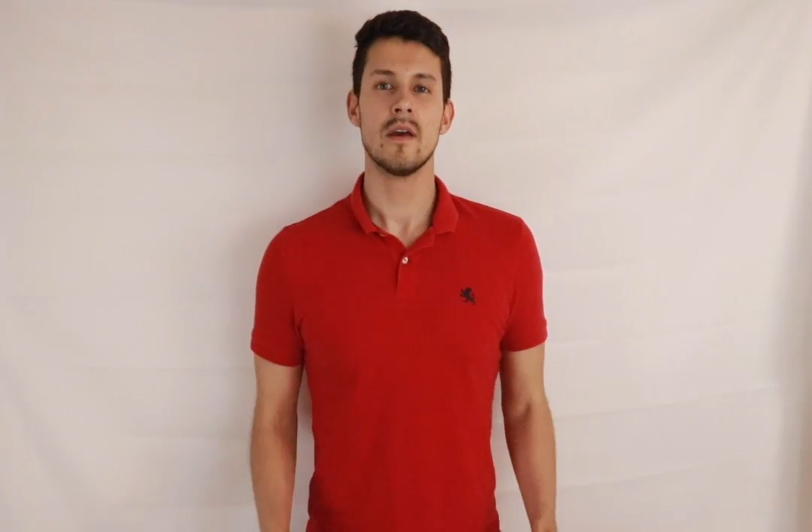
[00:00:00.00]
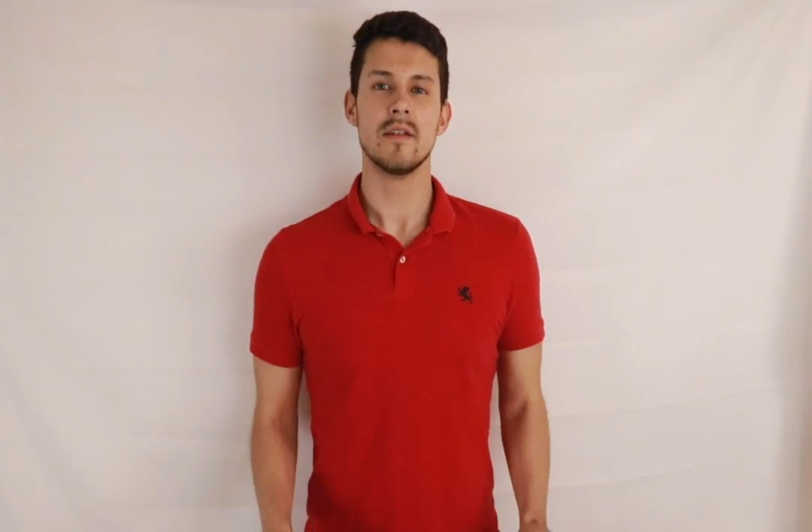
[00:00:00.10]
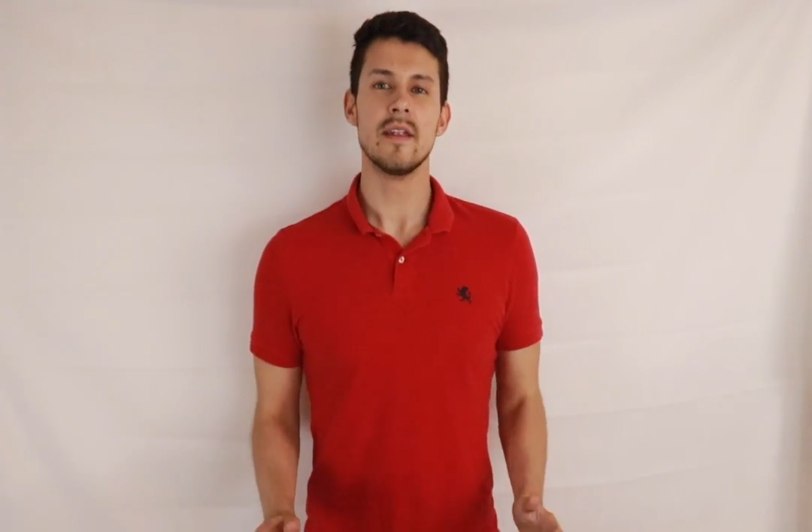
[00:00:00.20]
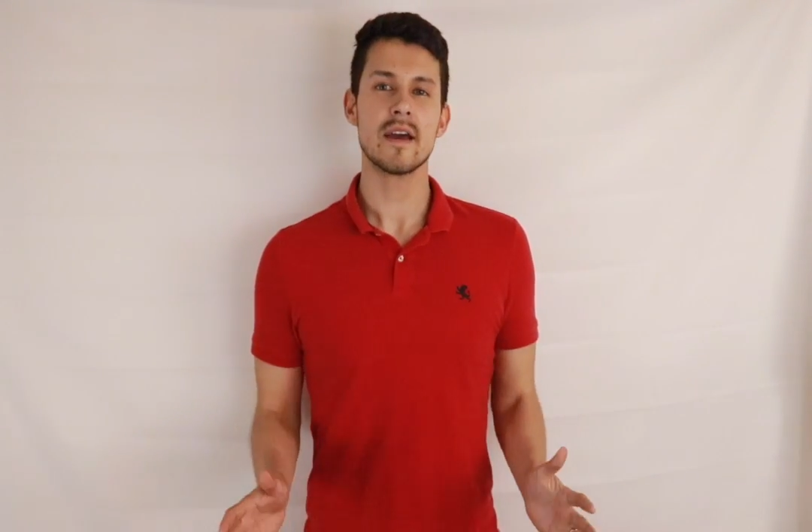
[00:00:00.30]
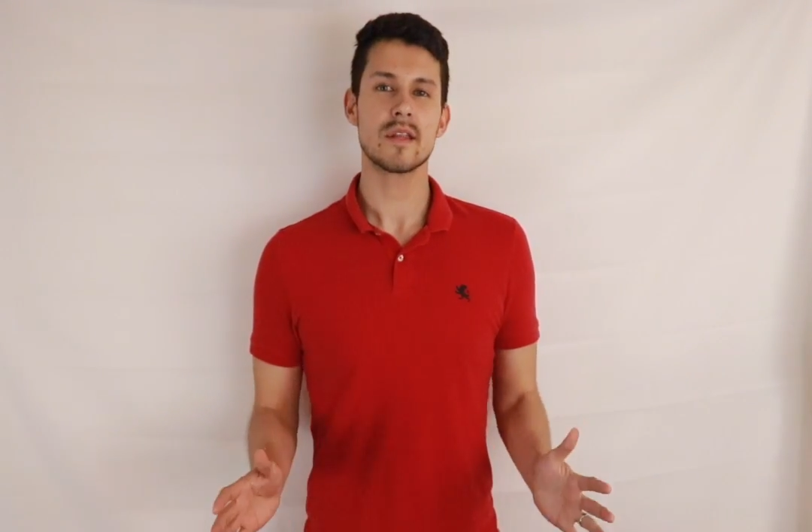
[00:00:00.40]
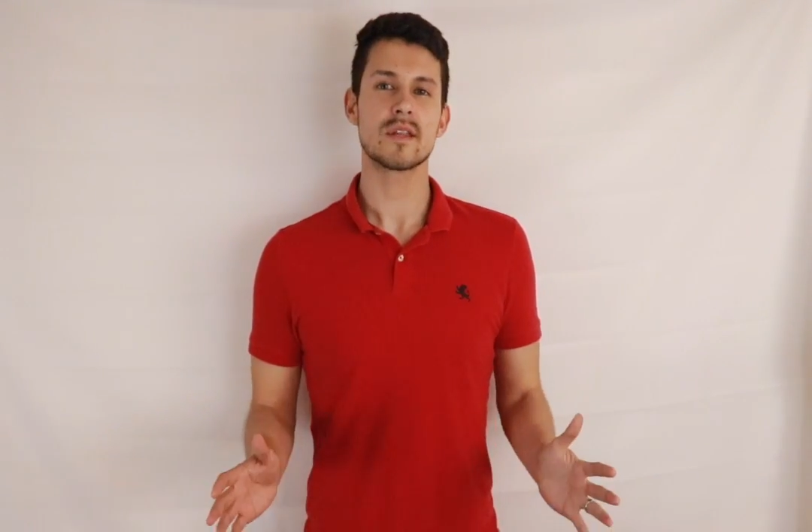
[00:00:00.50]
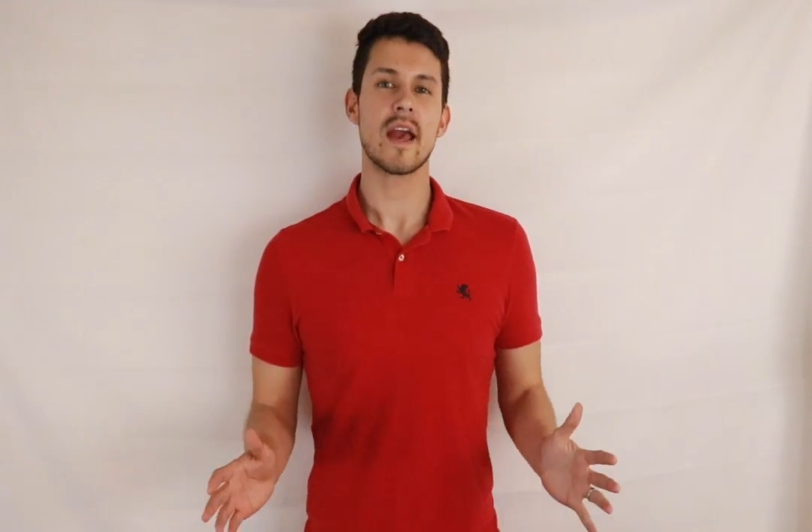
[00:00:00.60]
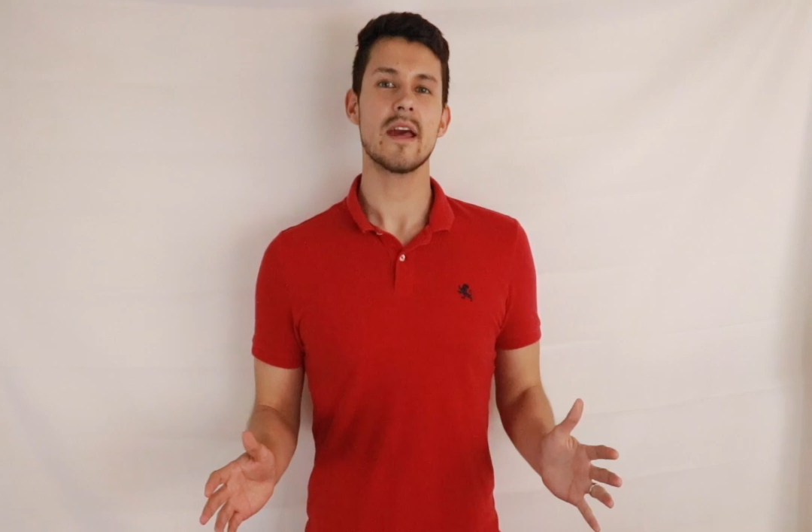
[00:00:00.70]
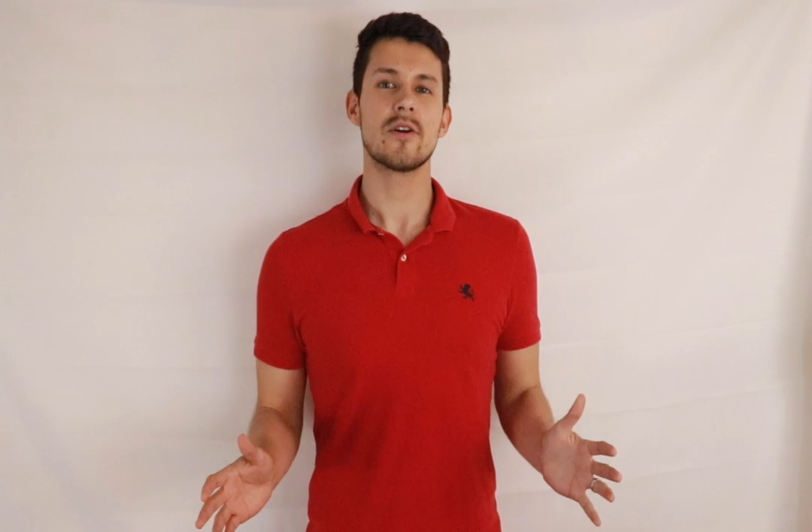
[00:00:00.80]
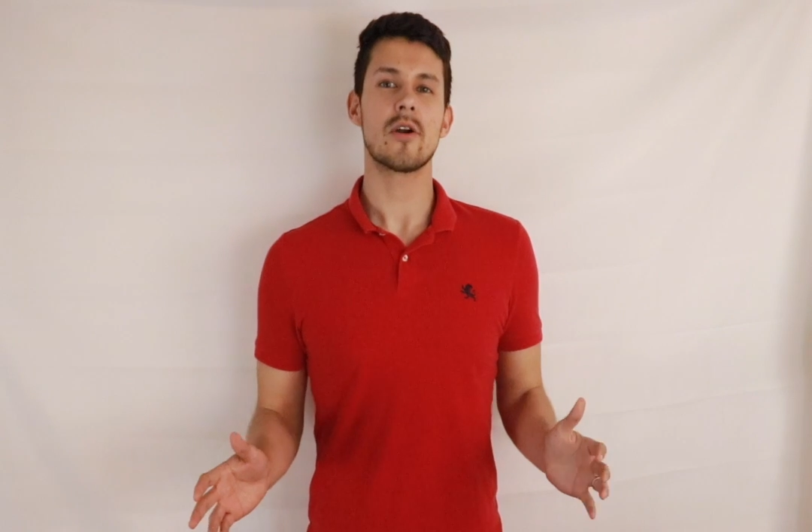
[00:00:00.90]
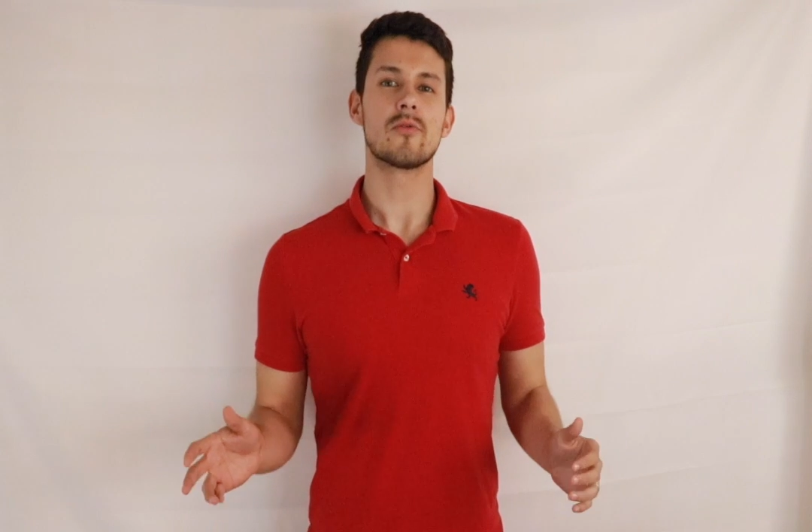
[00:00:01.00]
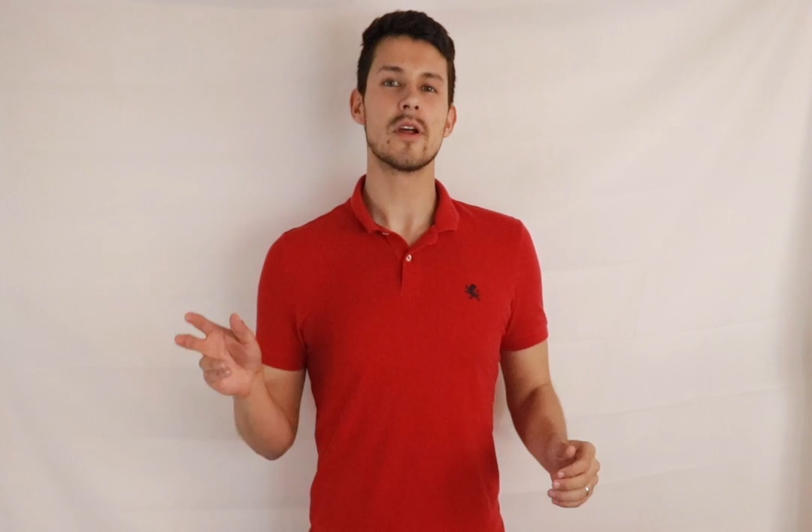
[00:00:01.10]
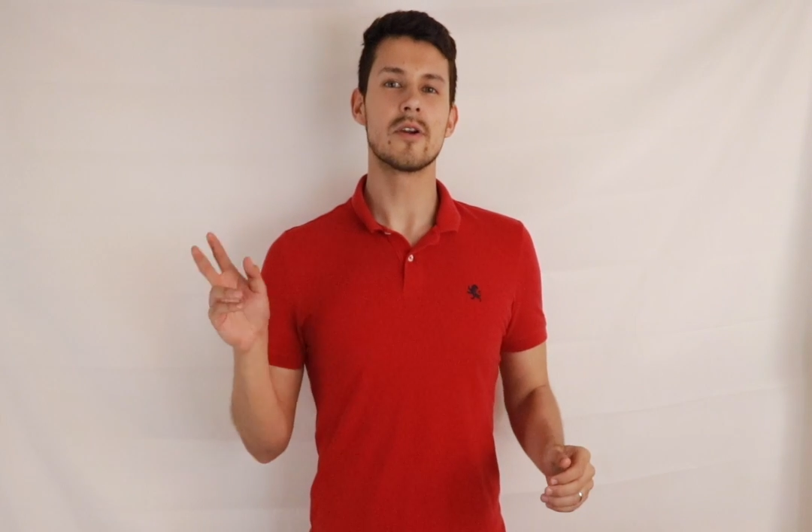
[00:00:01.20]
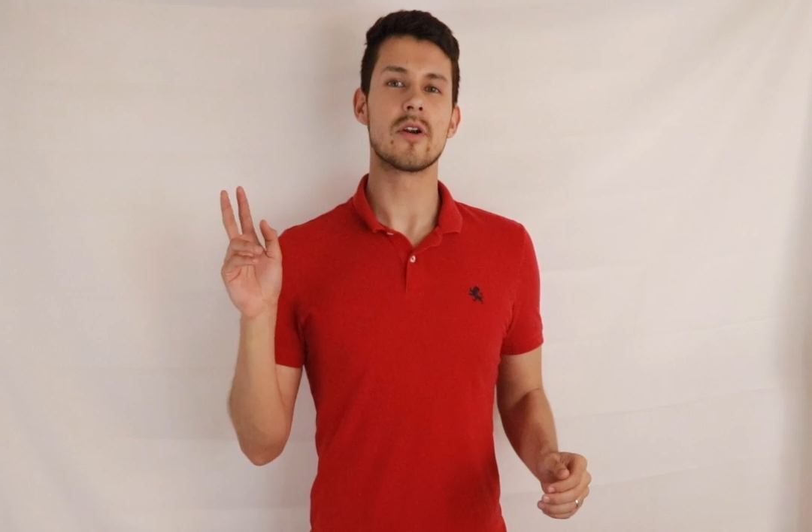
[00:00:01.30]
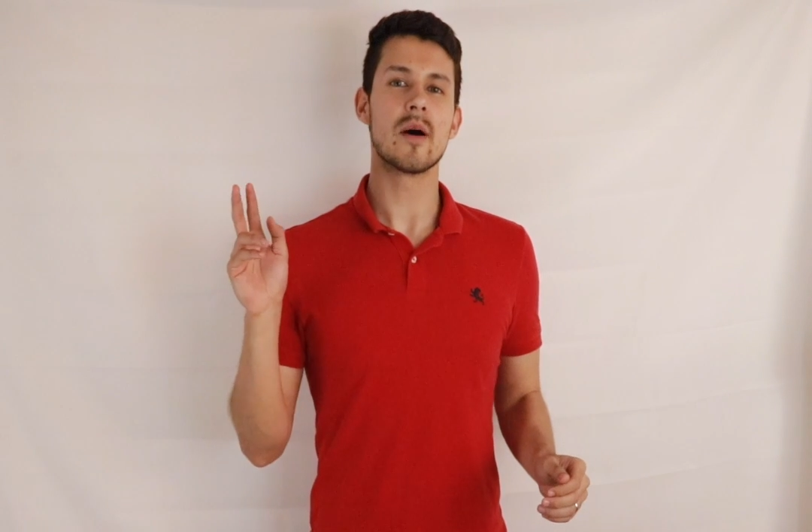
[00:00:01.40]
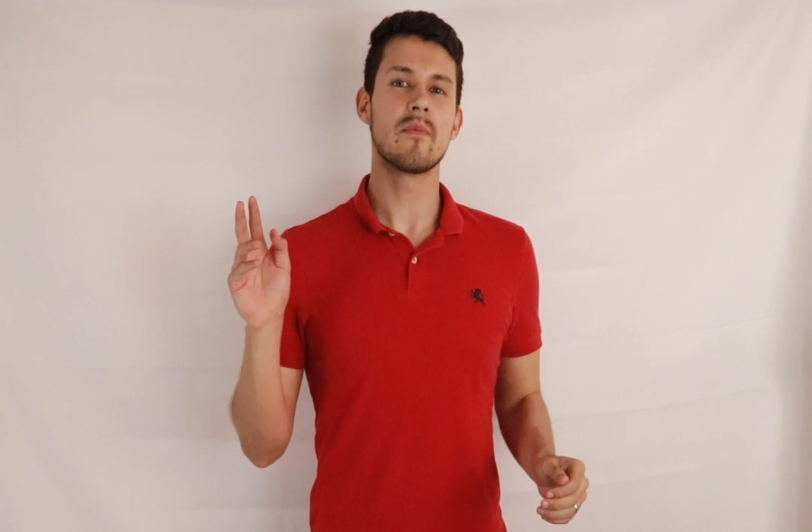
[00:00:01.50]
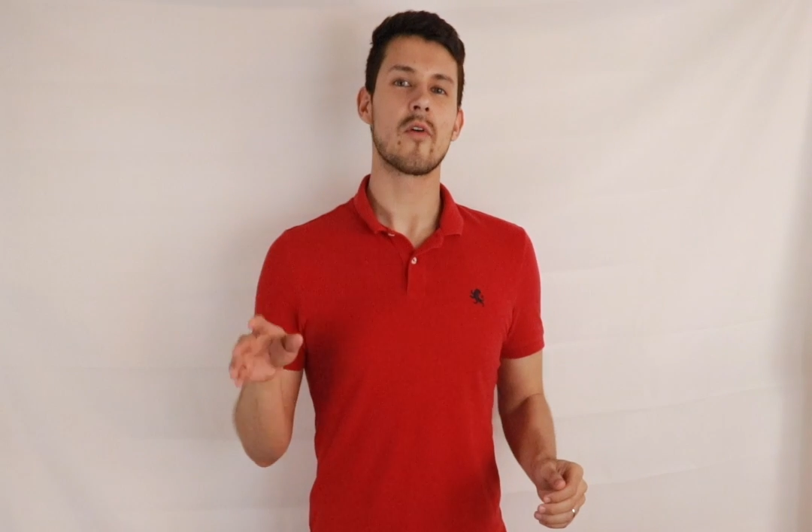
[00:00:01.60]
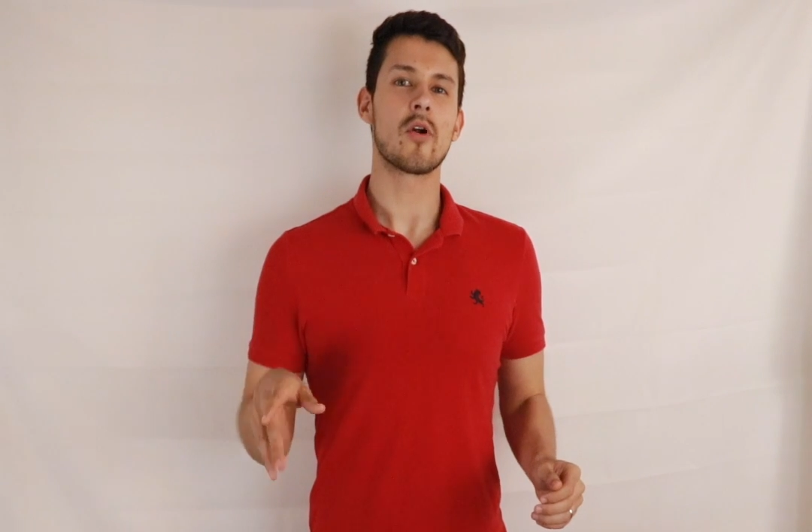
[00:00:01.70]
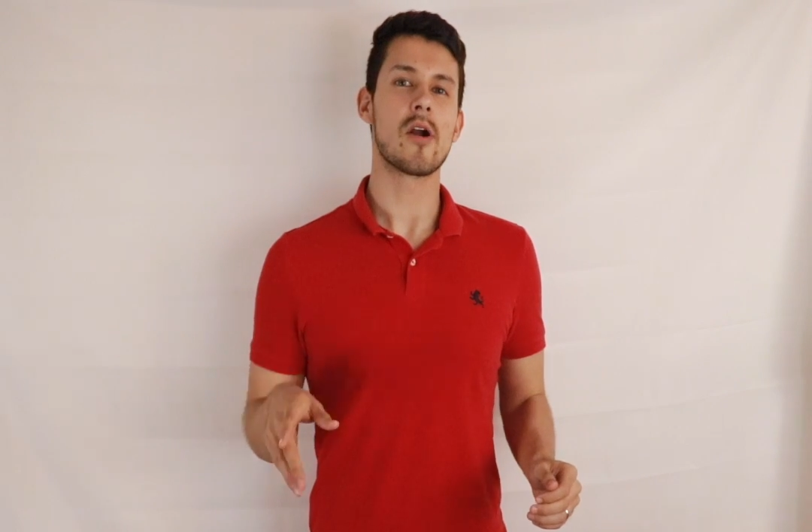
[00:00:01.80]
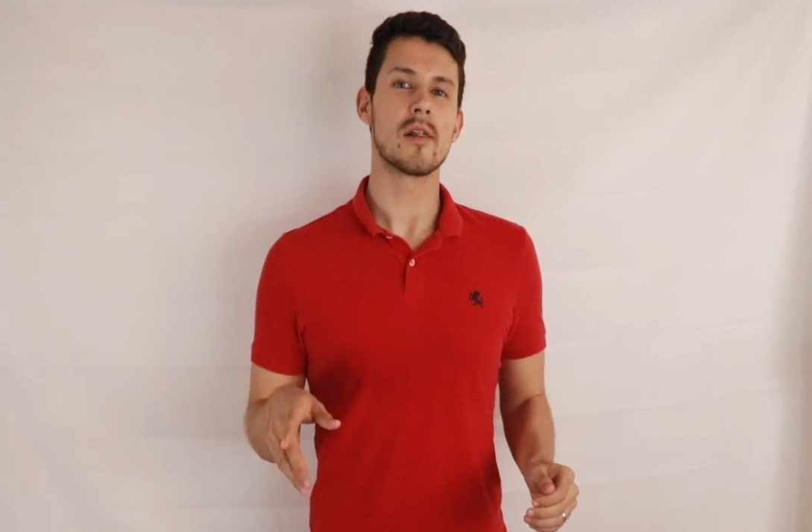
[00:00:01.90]
Next, and our runner-up
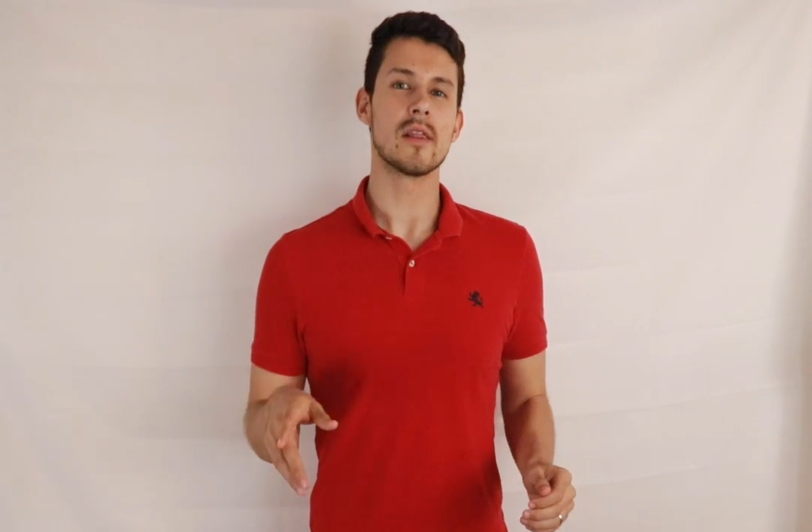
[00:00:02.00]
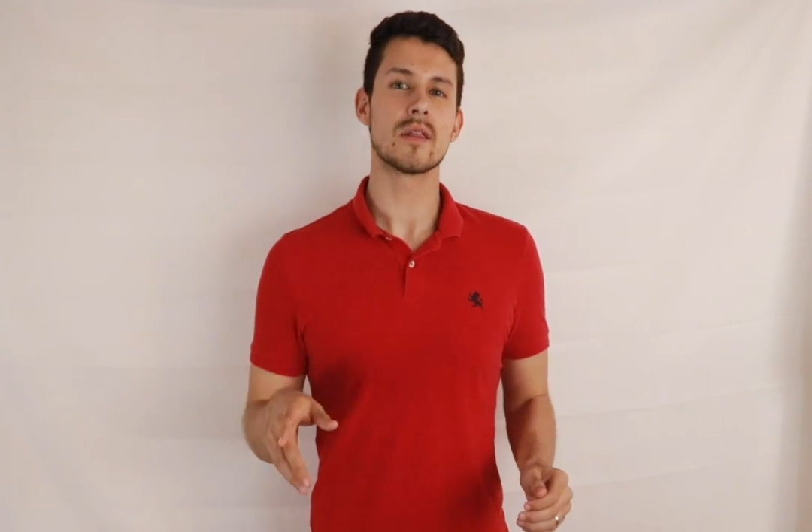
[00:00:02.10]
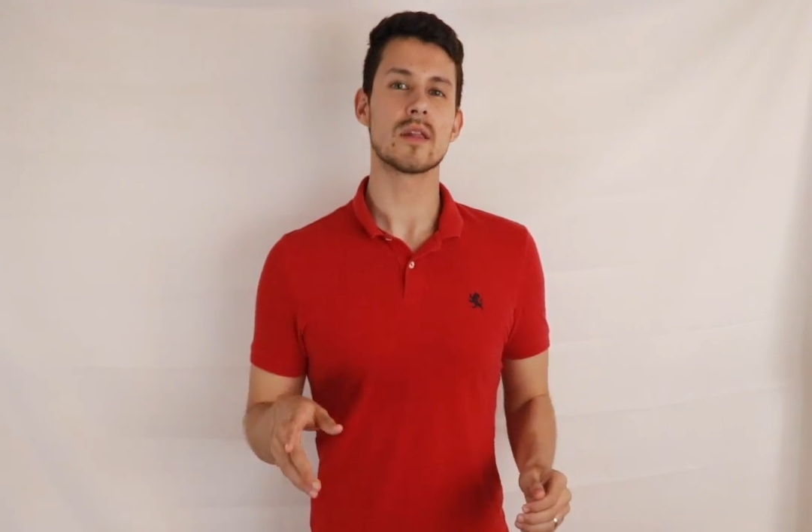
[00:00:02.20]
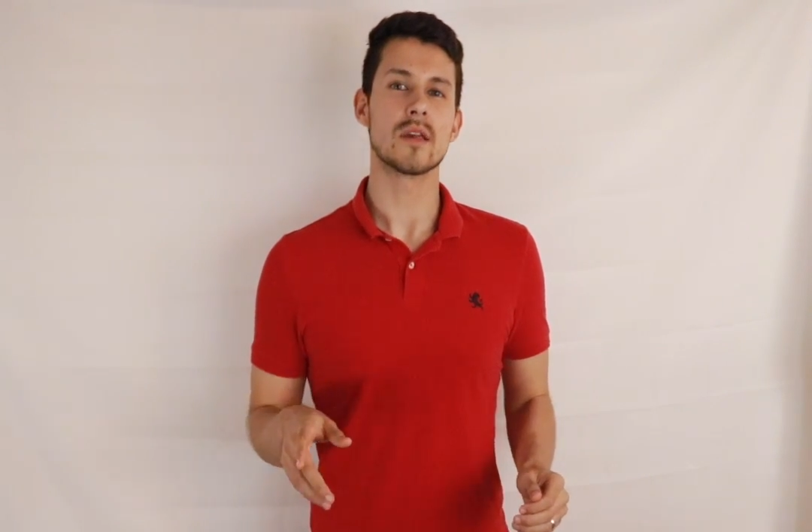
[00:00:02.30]
for our list,